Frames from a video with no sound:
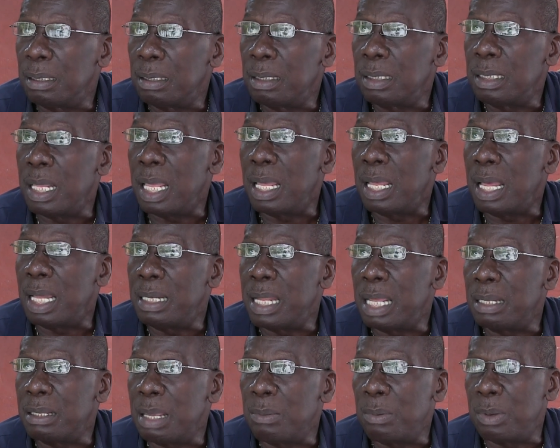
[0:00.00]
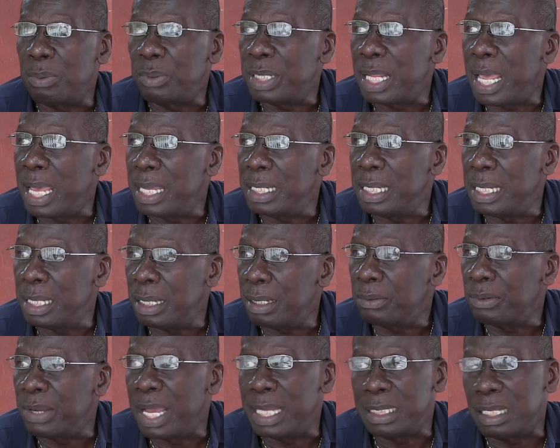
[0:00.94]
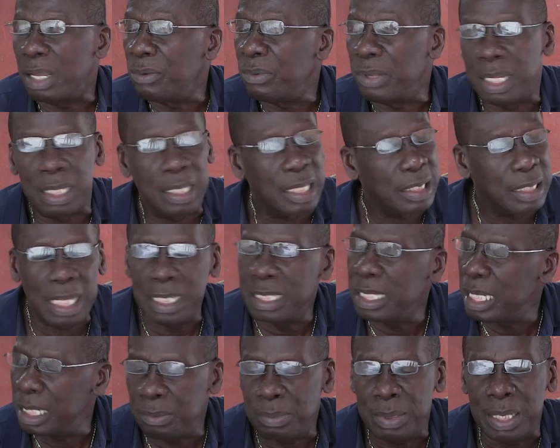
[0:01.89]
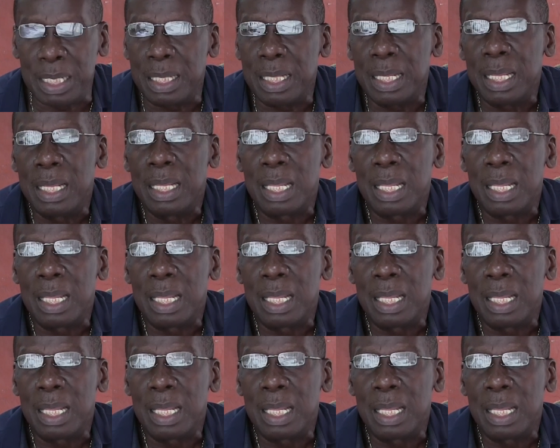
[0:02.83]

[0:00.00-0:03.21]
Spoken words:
Yeah, and I came up with the idea right away. It hit me.